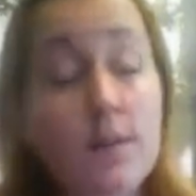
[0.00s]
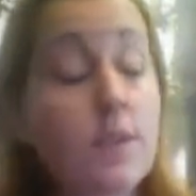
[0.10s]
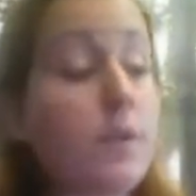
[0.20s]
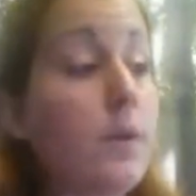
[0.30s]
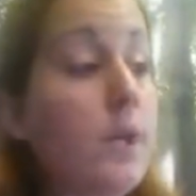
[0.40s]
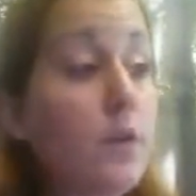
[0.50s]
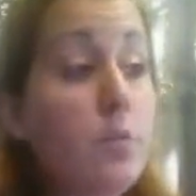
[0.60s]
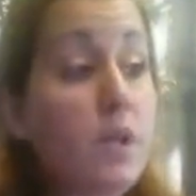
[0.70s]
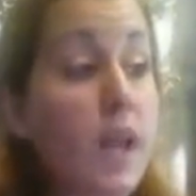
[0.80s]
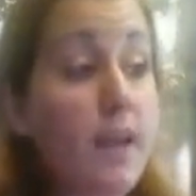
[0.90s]
So it
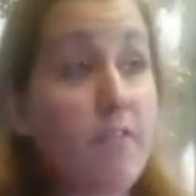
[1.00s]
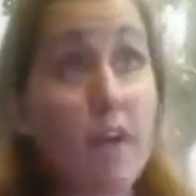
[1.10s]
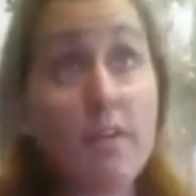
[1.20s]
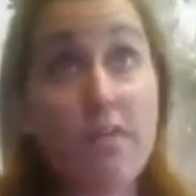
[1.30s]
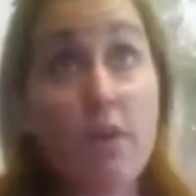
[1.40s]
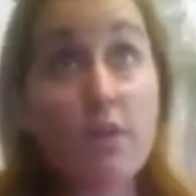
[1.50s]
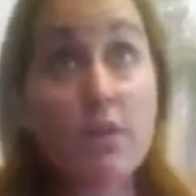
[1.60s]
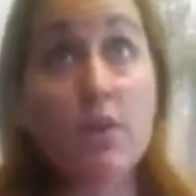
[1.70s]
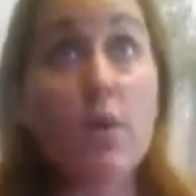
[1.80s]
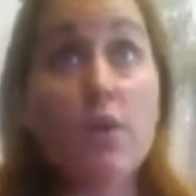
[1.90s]
could be like that there is
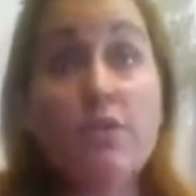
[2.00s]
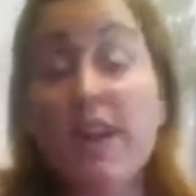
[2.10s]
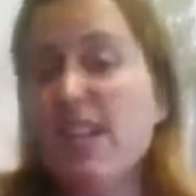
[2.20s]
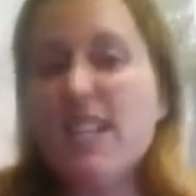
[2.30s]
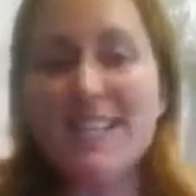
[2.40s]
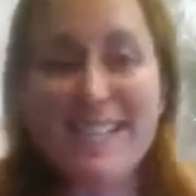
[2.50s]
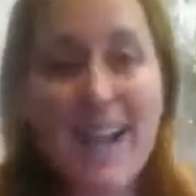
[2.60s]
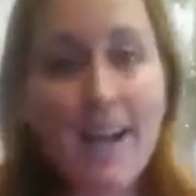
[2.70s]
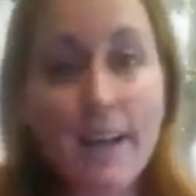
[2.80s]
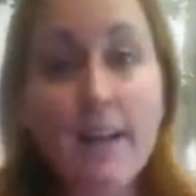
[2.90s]
a coach that is
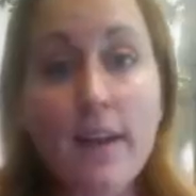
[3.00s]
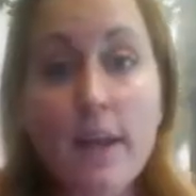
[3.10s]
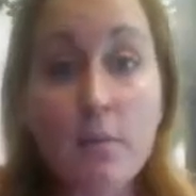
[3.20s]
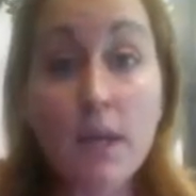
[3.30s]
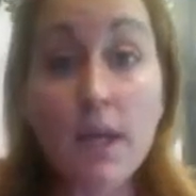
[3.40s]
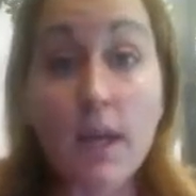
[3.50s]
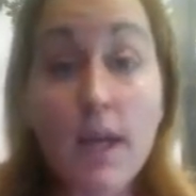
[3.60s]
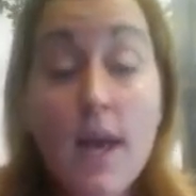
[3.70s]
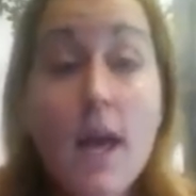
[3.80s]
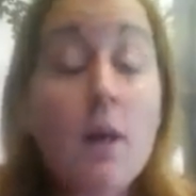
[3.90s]
exactly like me,